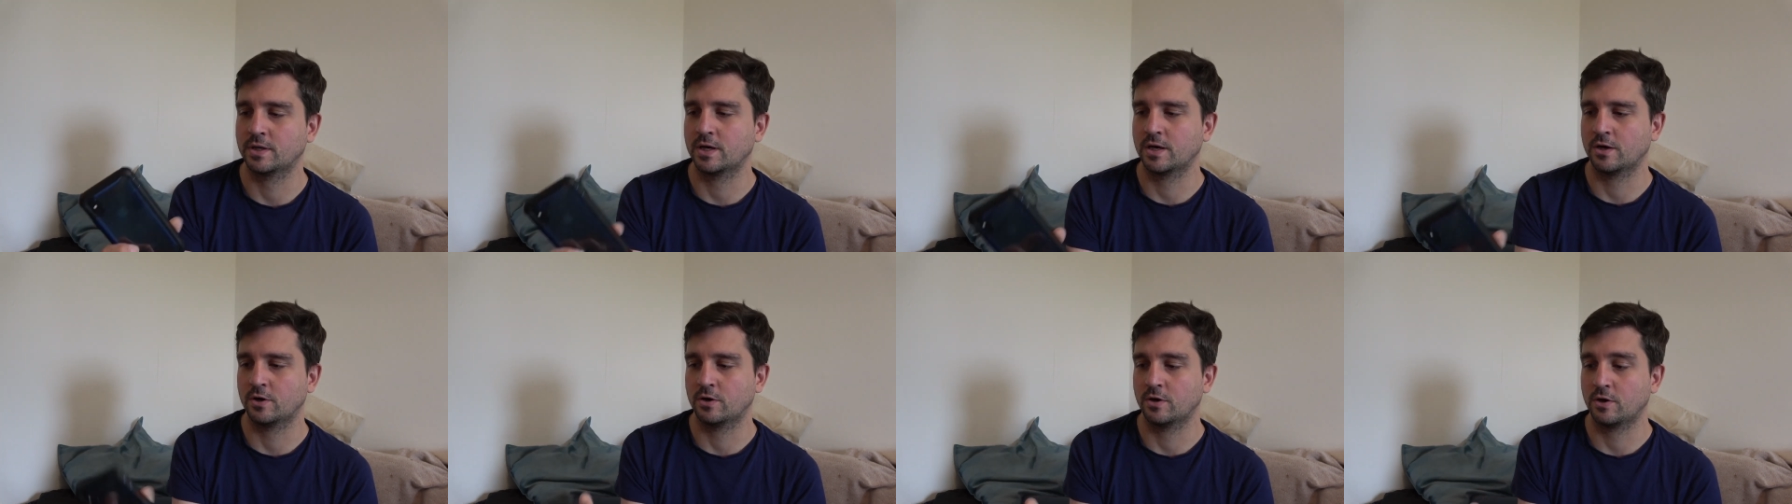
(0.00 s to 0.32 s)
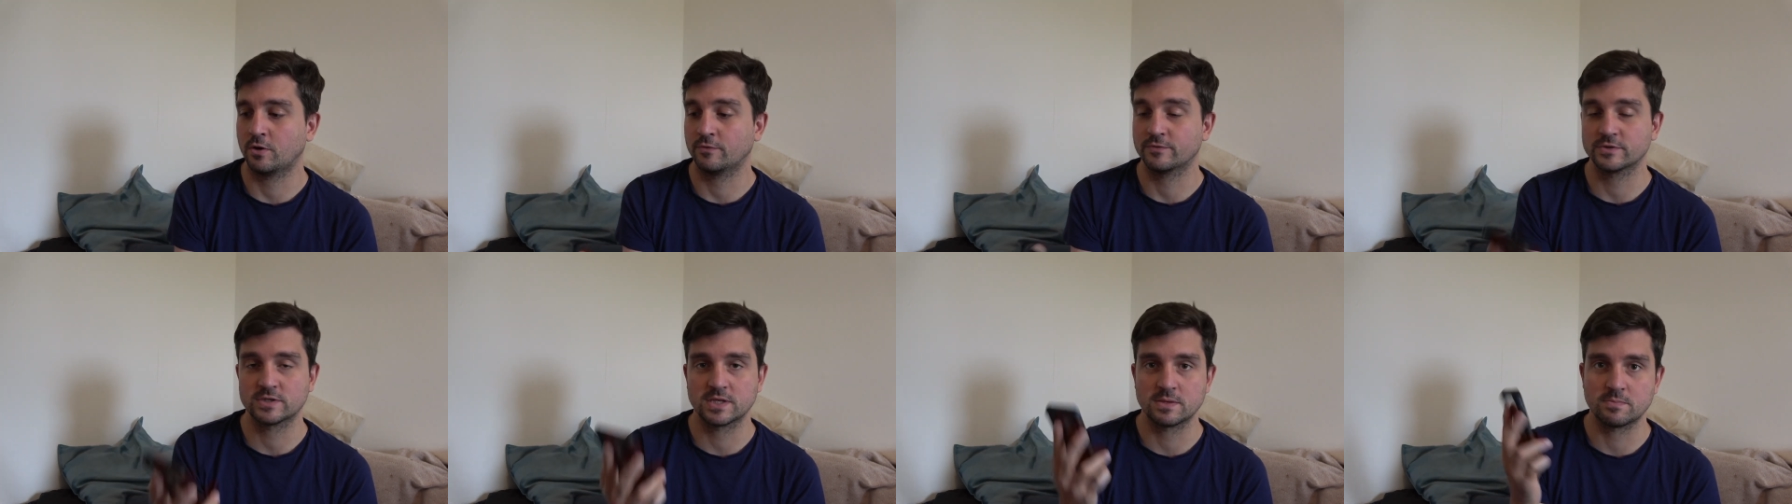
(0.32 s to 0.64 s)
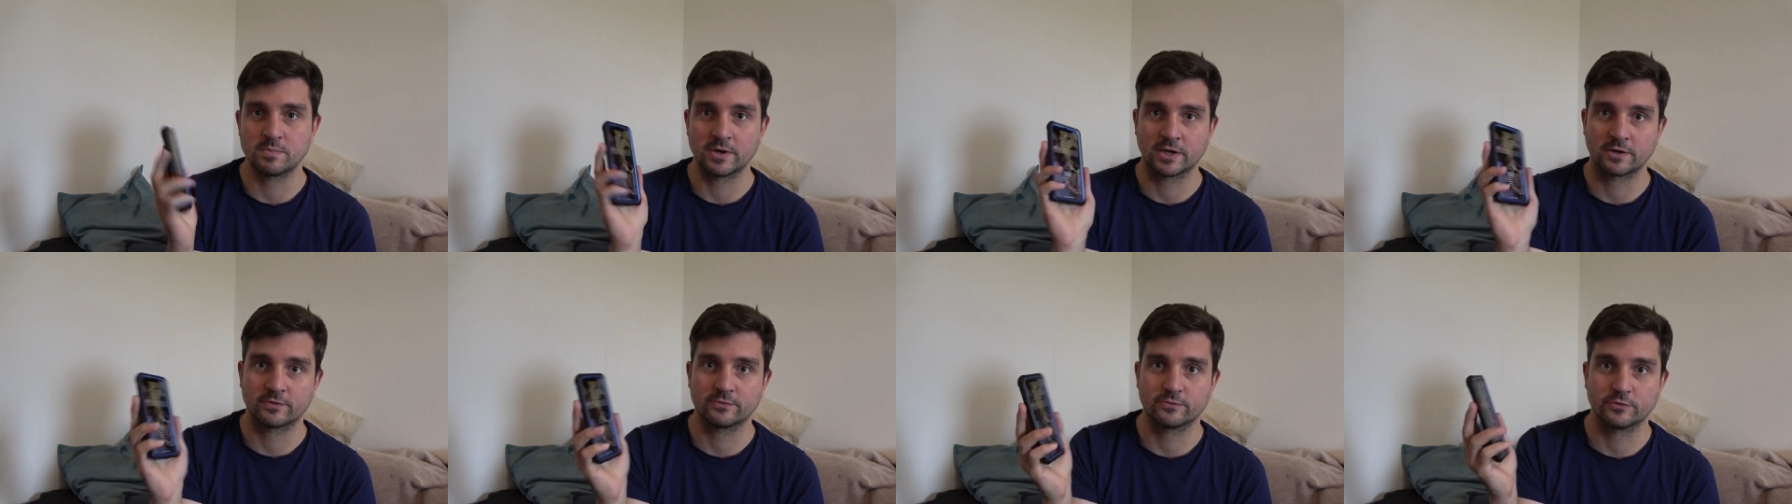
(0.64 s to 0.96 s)
Obviously
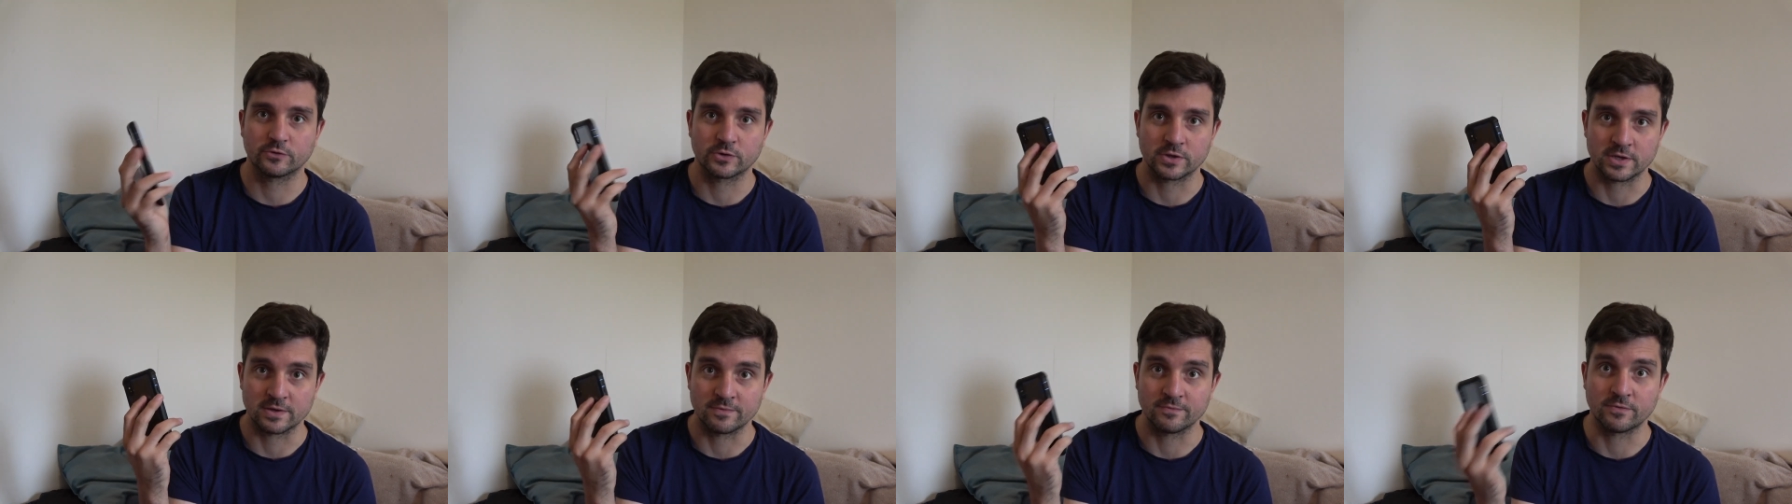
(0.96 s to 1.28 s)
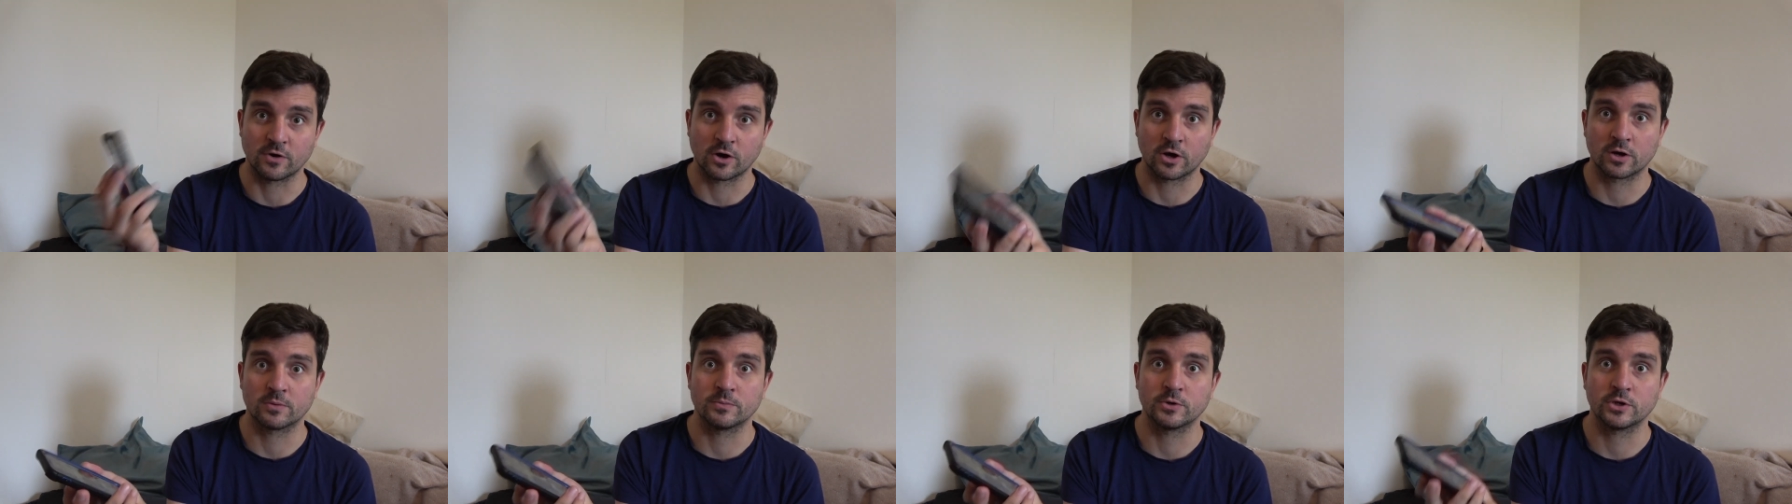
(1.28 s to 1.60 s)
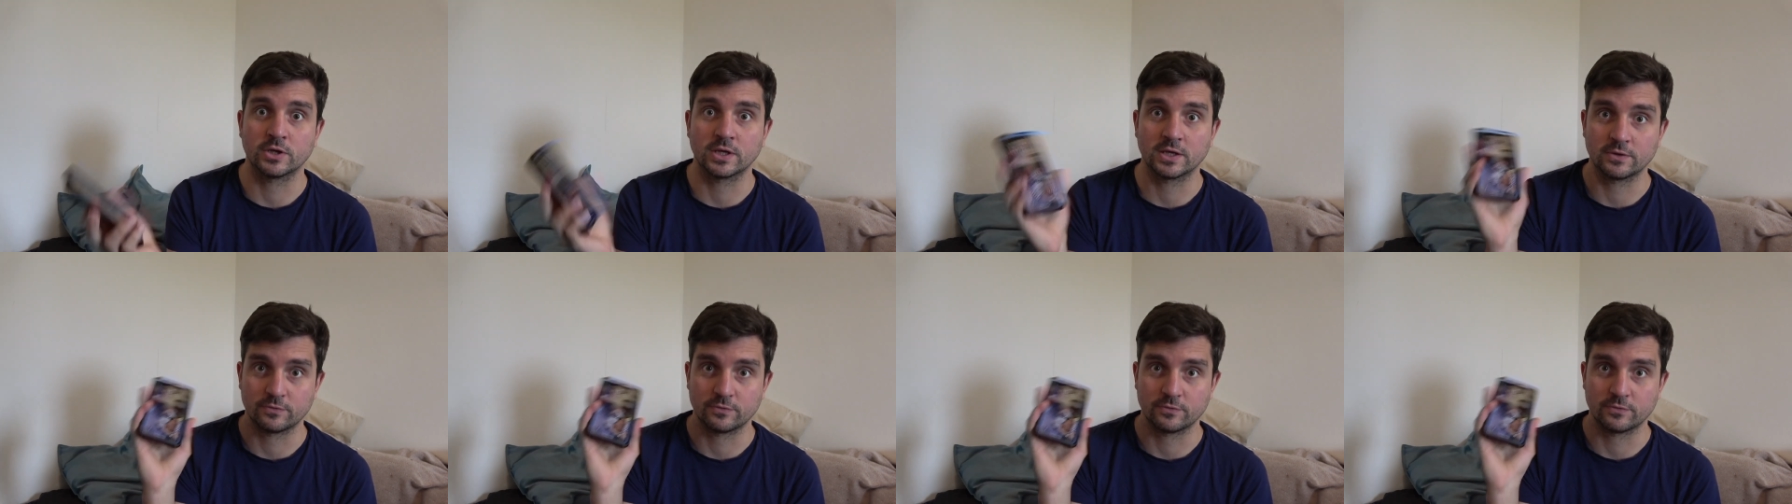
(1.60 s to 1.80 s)
better for the environment